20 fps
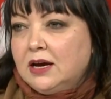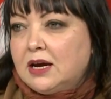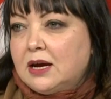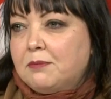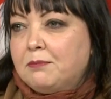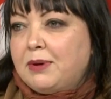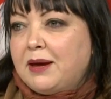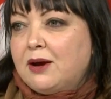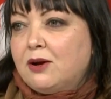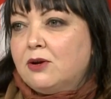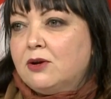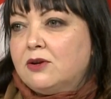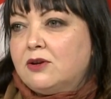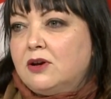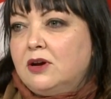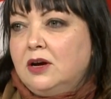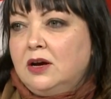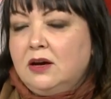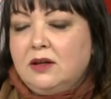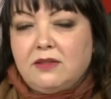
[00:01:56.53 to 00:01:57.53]

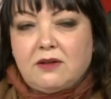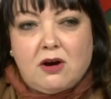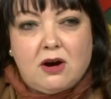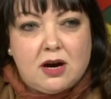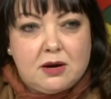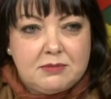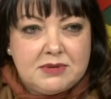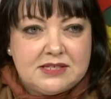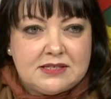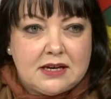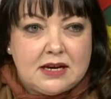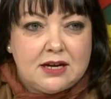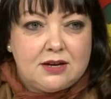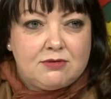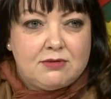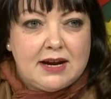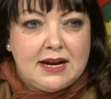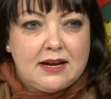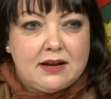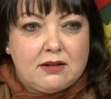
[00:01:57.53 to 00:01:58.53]
compared the
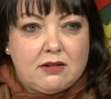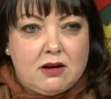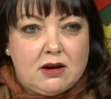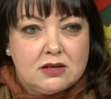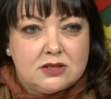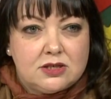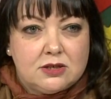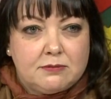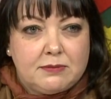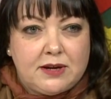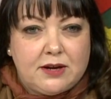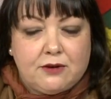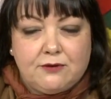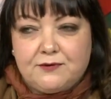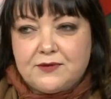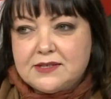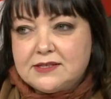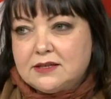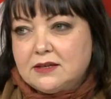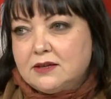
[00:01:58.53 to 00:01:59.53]
homicide rate in long-term care
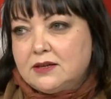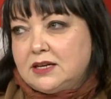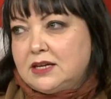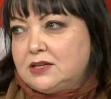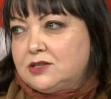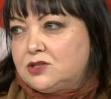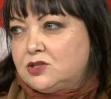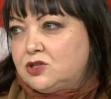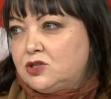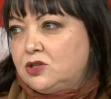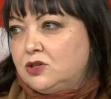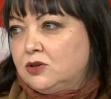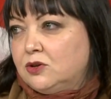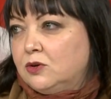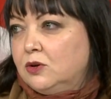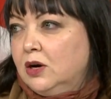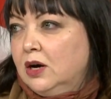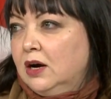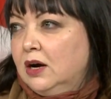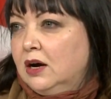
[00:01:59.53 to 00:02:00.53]
facilities
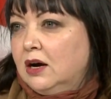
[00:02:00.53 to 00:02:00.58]
to